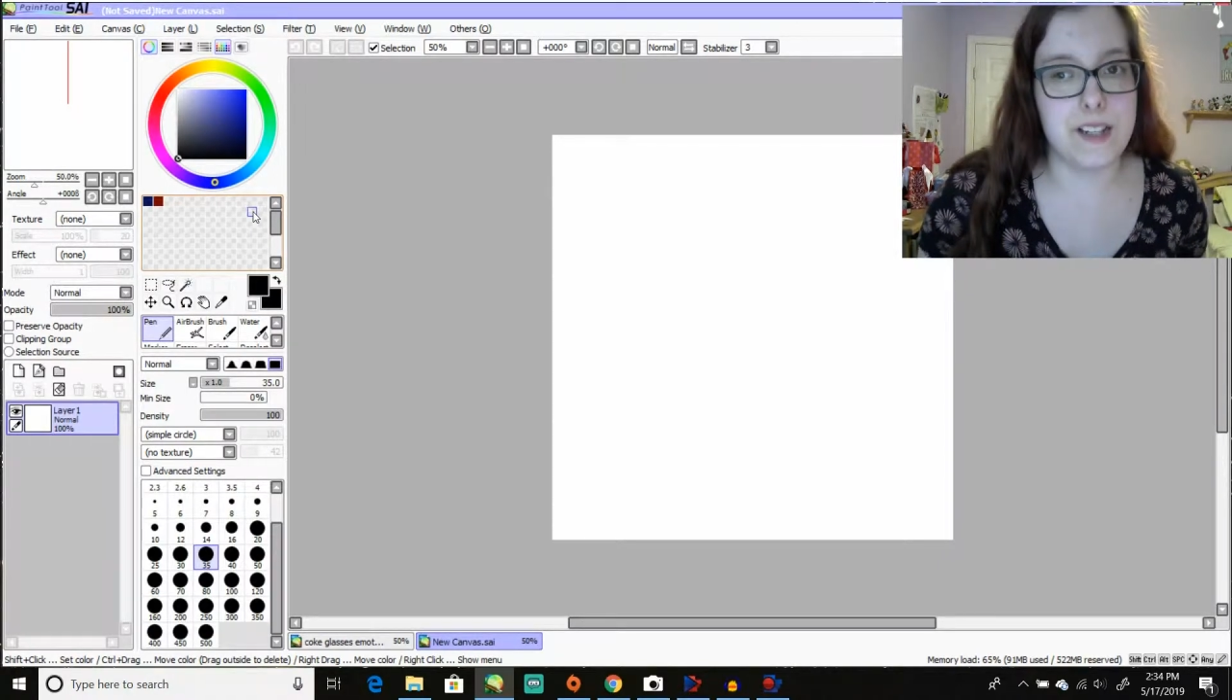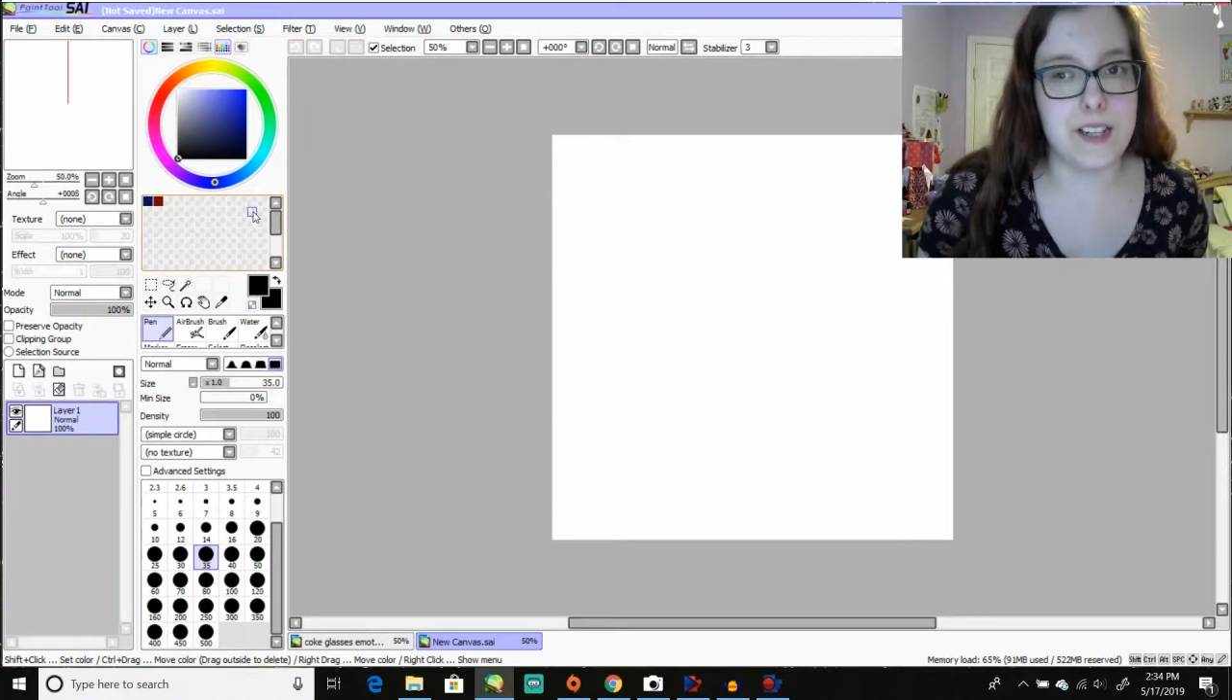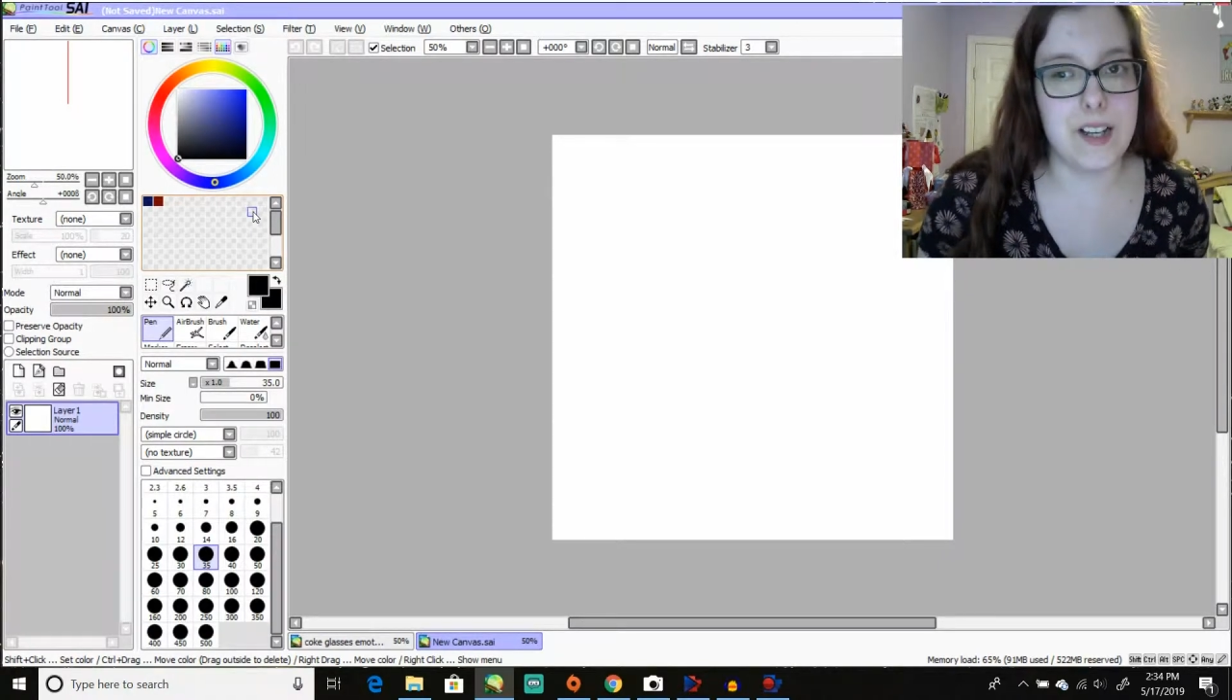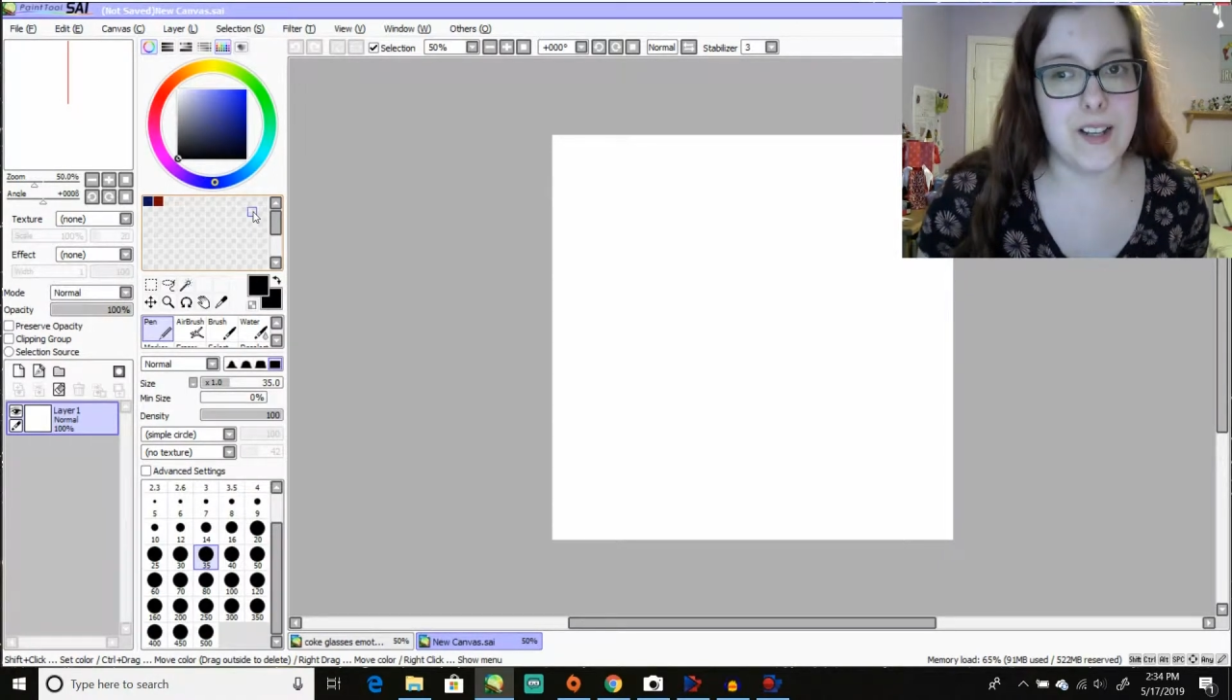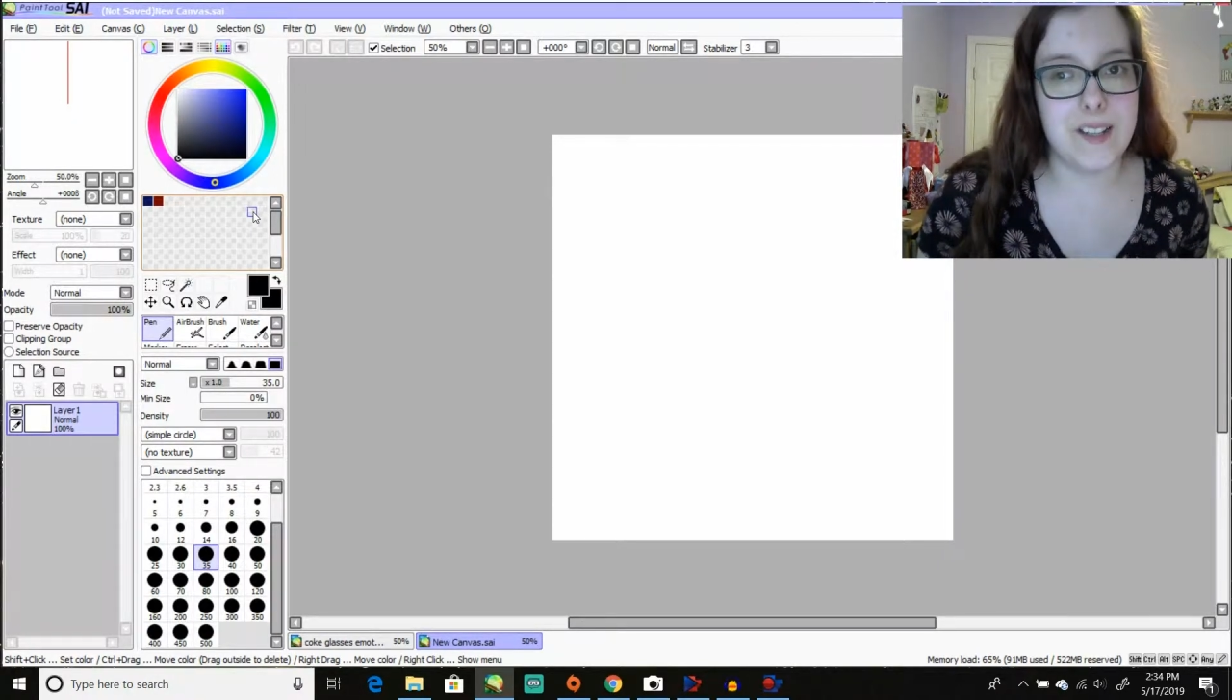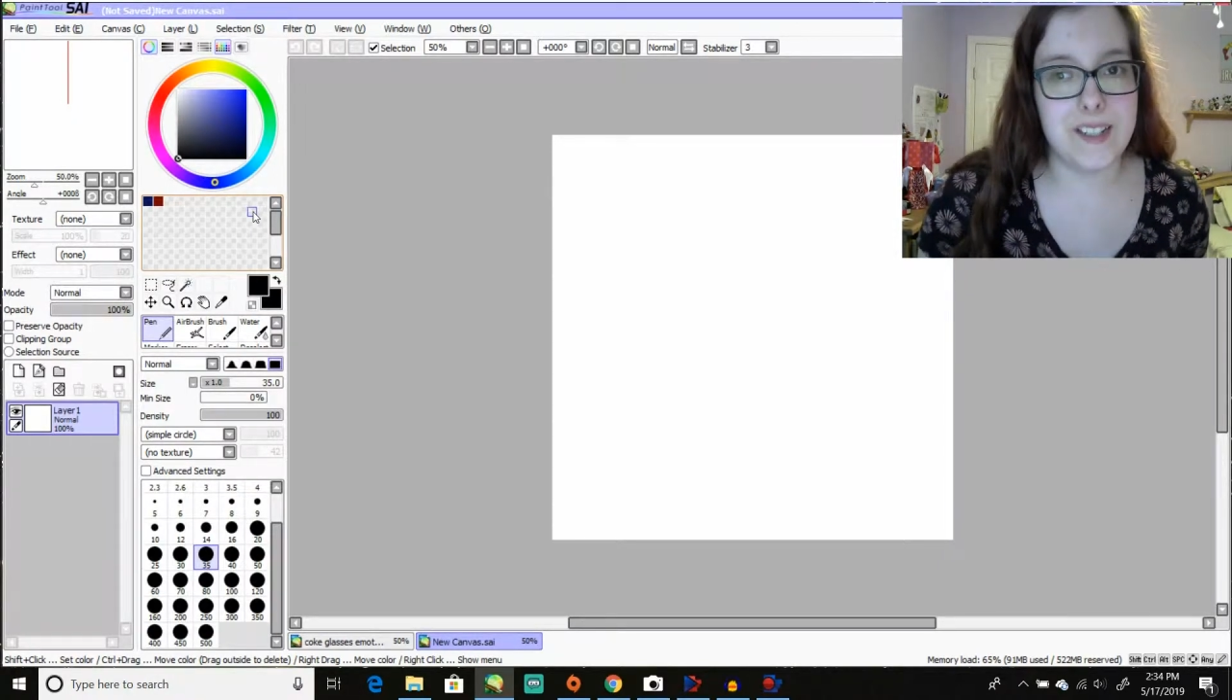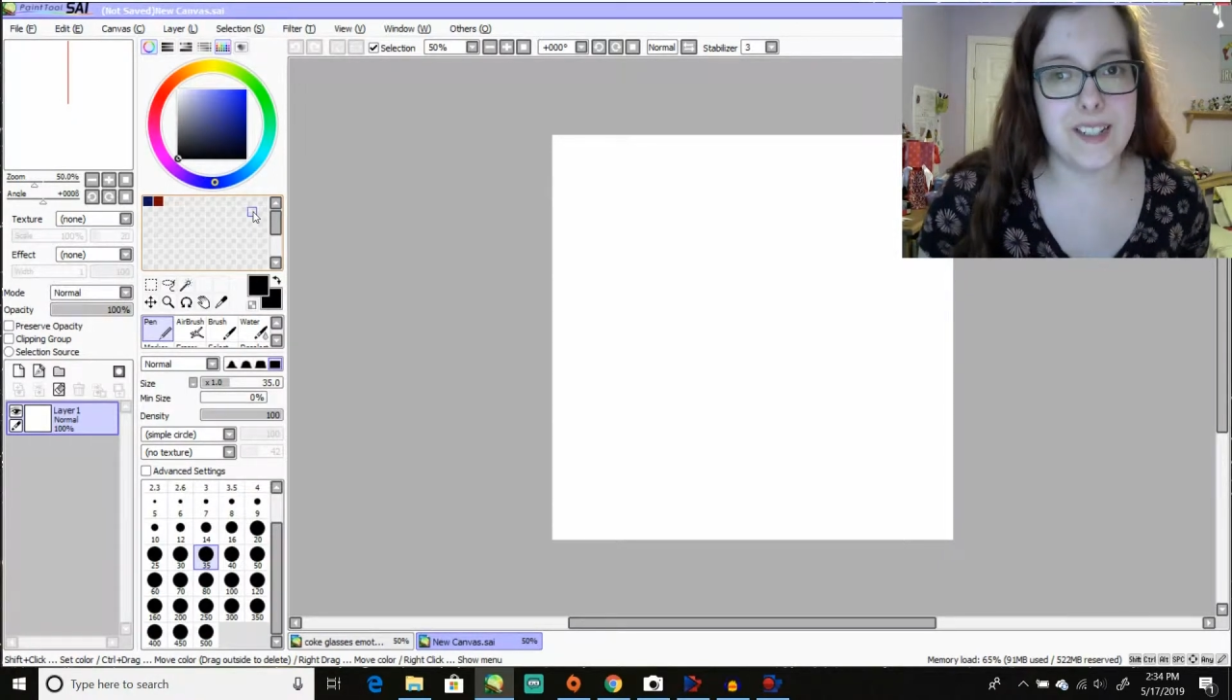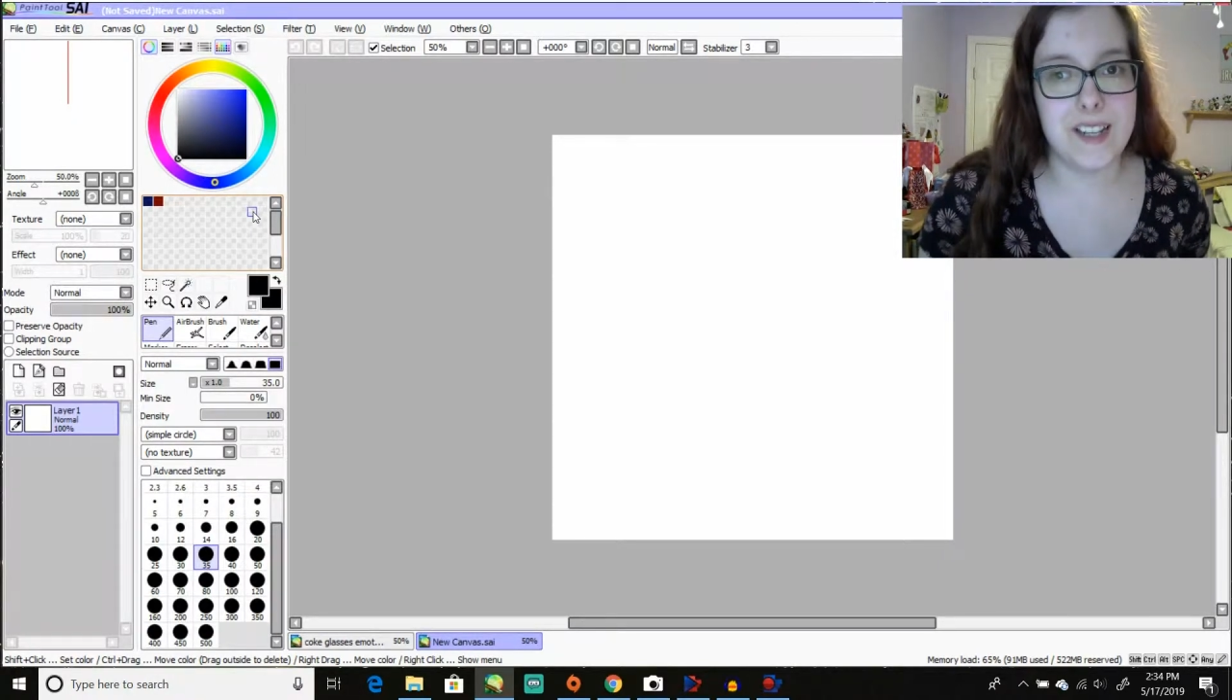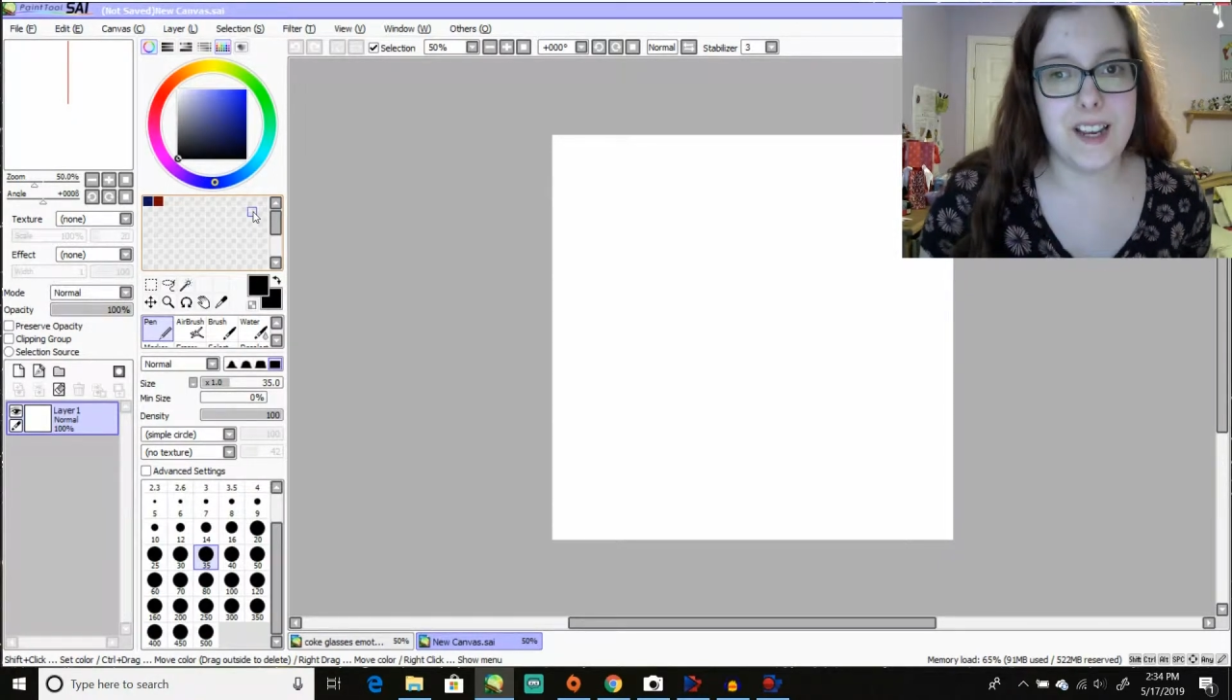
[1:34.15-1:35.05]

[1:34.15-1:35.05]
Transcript: else.